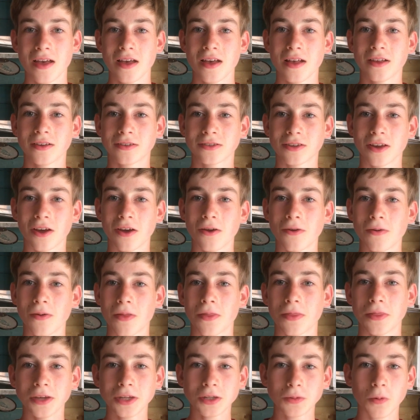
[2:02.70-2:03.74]
So,
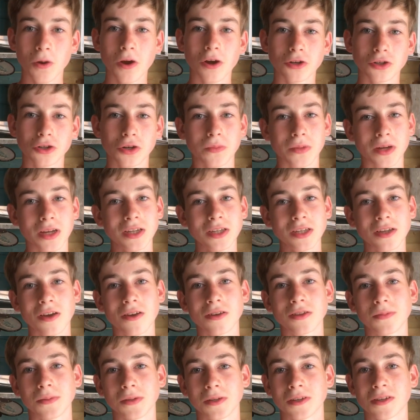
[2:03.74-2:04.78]
this workshop is going
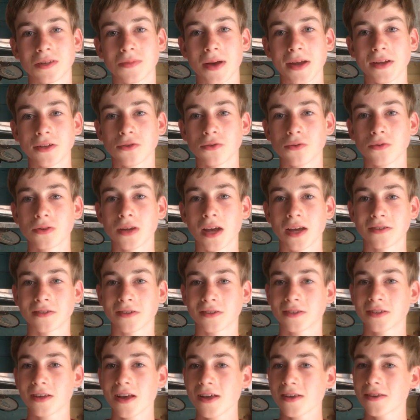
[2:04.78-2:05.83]
to be dismantled, as I
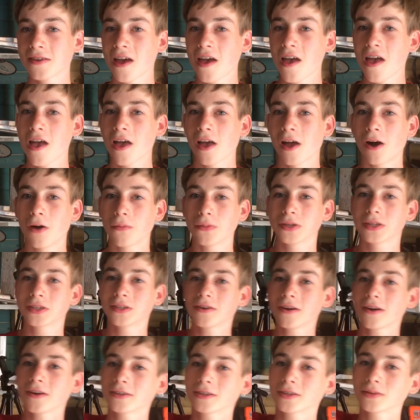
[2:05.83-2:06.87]
said. I'll be
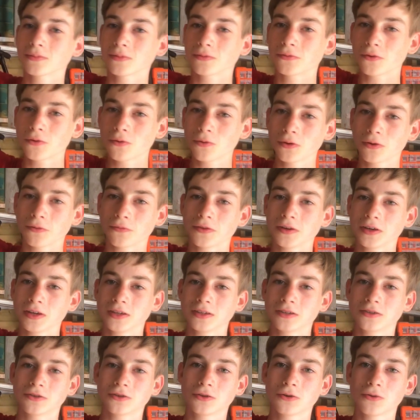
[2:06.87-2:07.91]
starting with all of
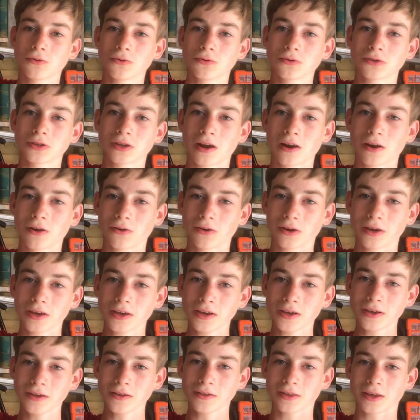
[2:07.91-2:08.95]
these tools along
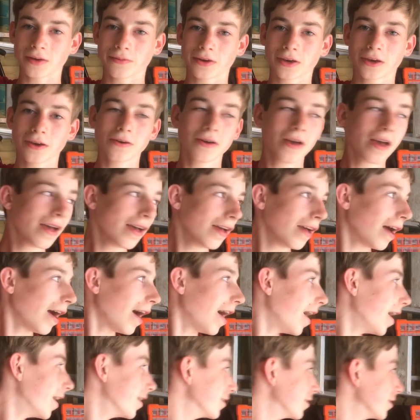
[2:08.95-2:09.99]
here, there we go,
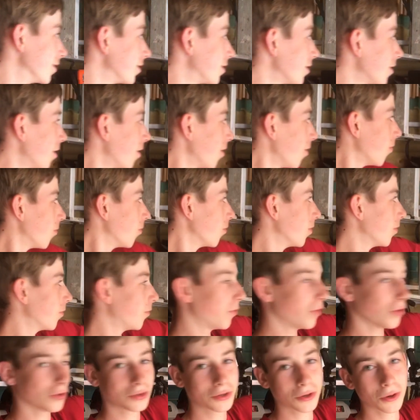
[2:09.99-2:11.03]
and all of
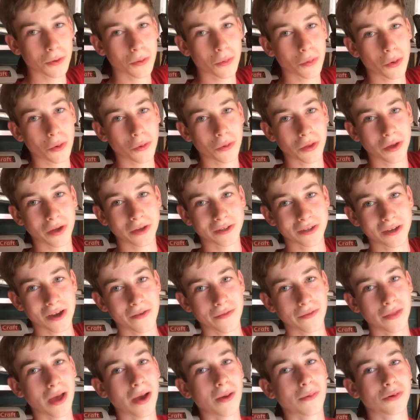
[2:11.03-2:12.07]
the tool wall that's over
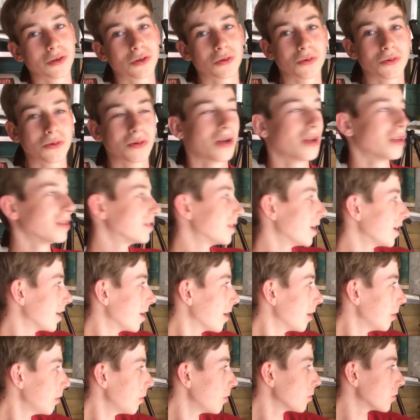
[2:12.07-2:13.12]
there, which will take a
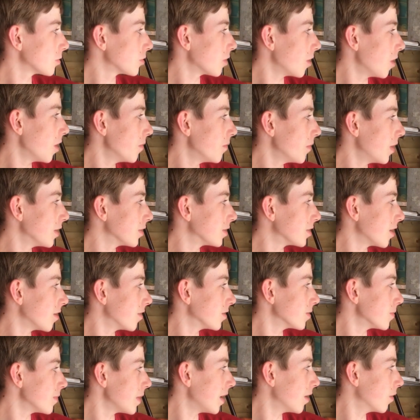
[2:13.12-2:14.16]
long time, as there is
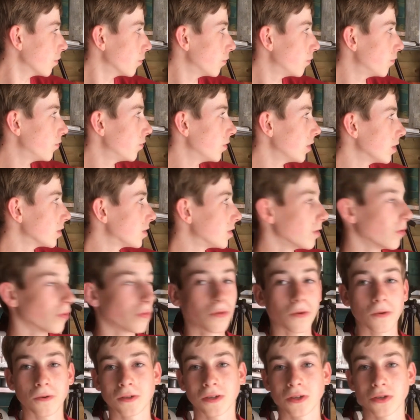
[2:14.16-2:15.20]
about 30 or
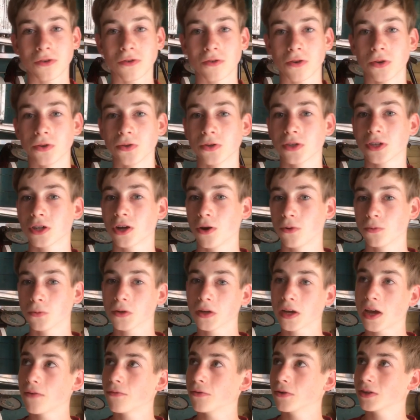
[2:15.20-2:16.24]
40 screws holding
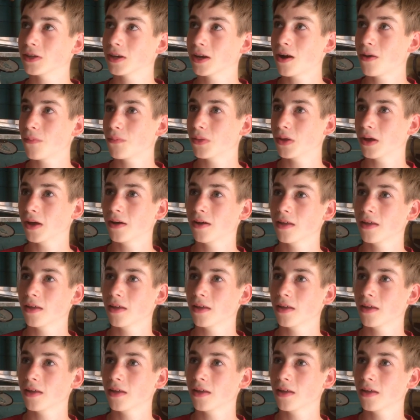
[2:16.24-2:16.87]
everything up there.